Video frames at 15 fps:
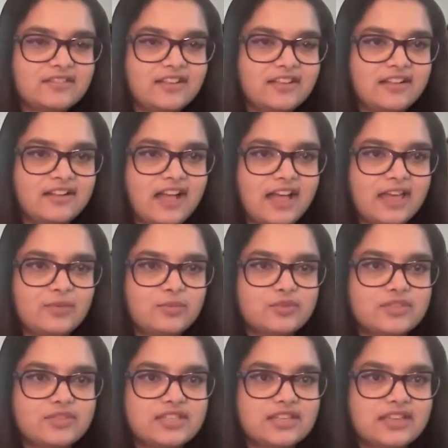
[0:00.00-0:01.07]
I
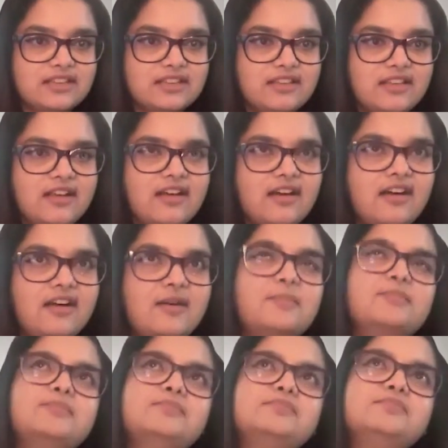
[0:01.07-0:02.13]
would say,
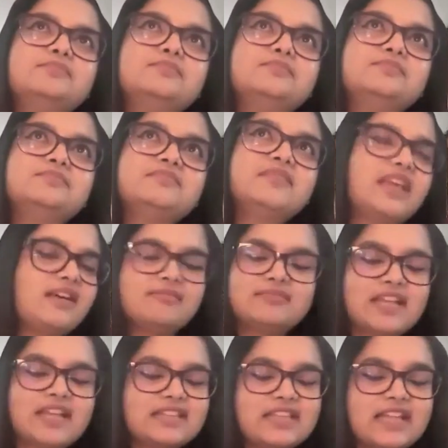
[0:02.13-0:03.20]
yeah,
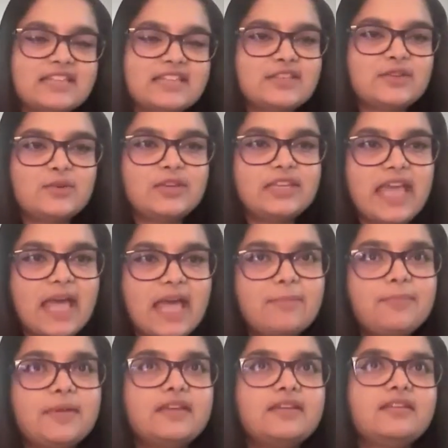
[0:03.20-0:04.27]
that's the only
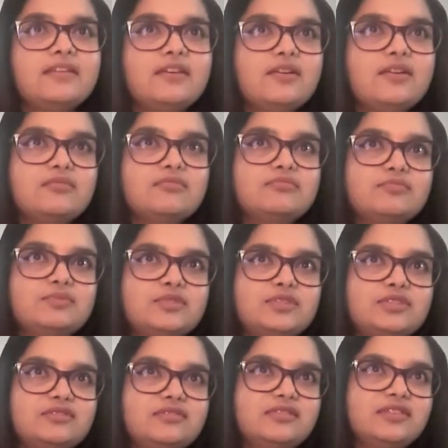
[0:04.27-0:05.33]
gap, and
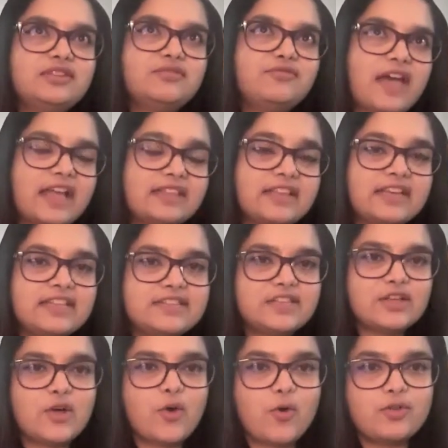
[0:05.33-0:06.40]
the fact that it's
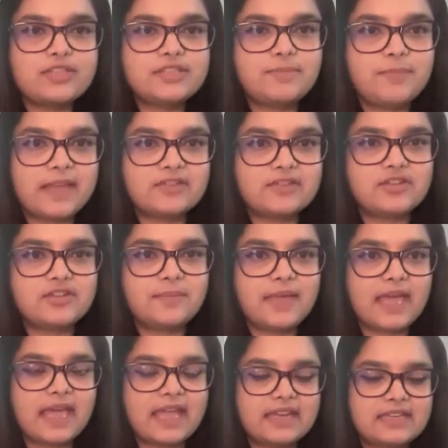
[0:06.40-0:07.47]
a whole spectrum,
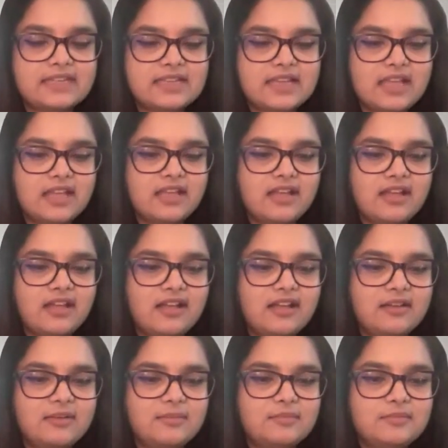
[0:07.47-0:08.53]
and
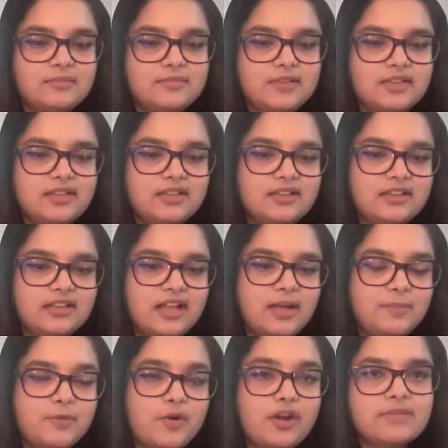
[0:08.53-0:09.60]
um, a
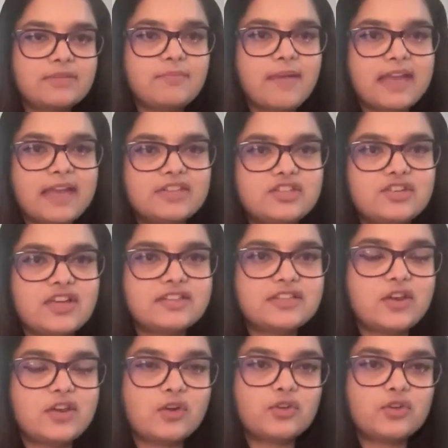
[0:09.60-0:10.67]
product manager has a
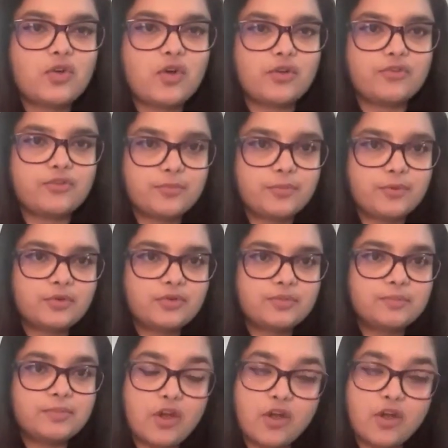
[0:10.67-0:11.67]
lot to contribute